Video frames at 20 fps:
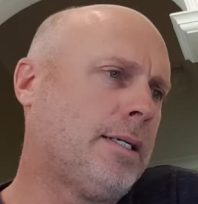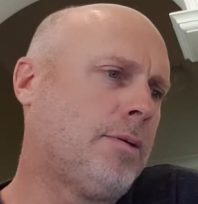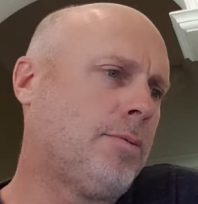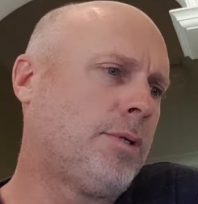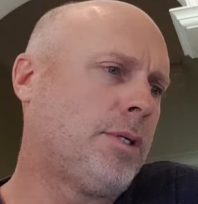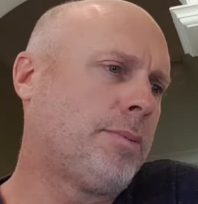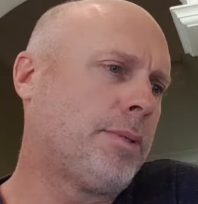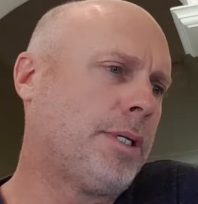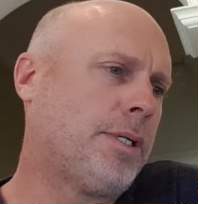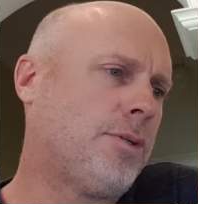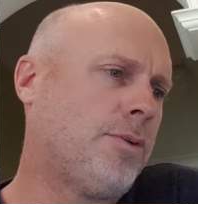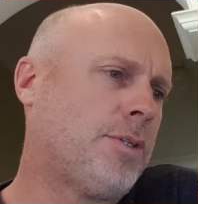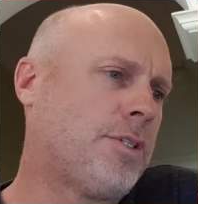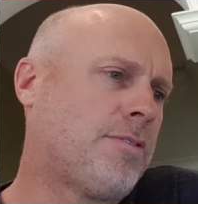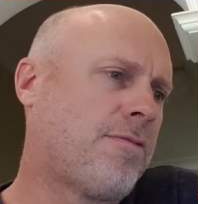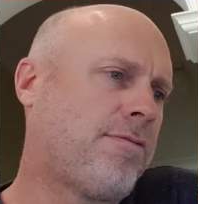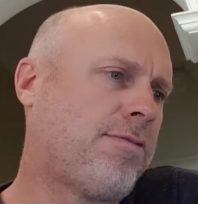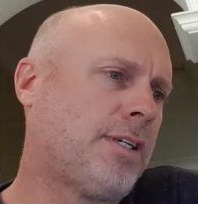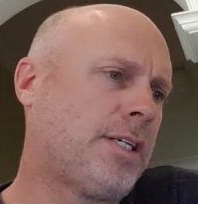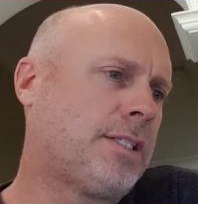What I'm going to do is
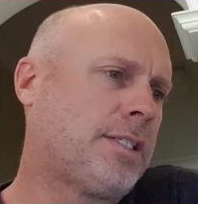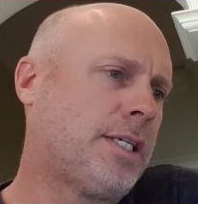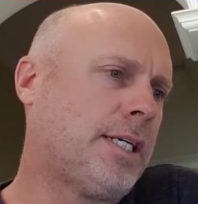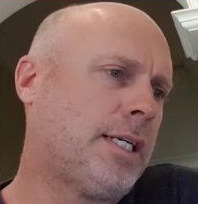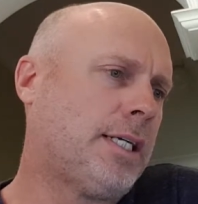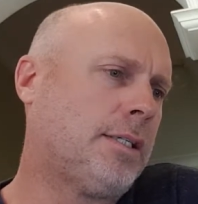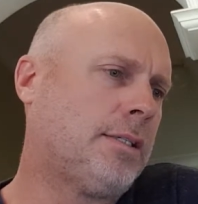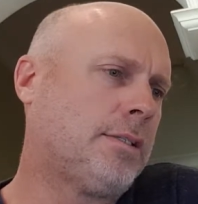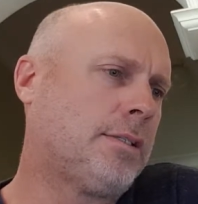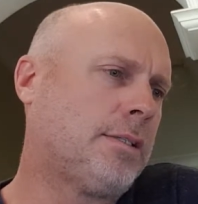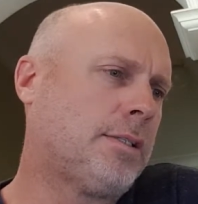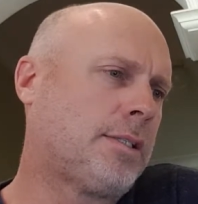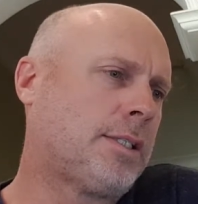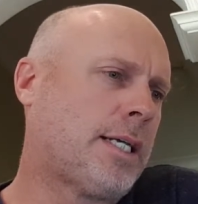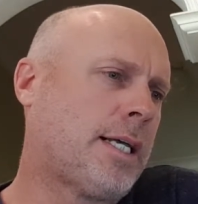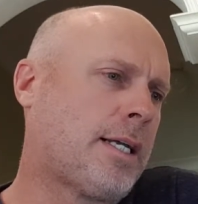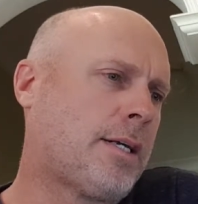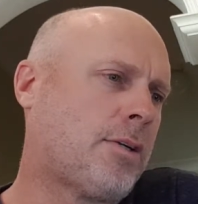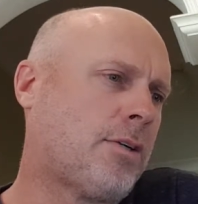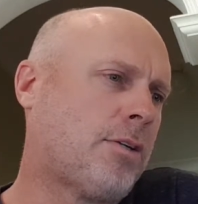flick down to
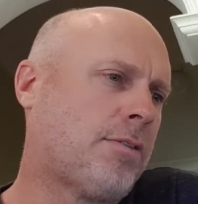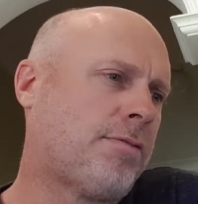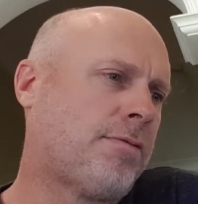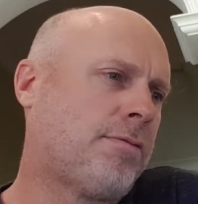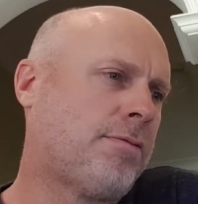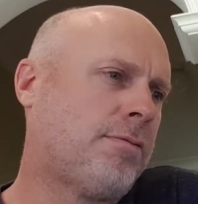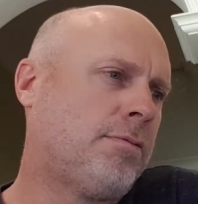start it off.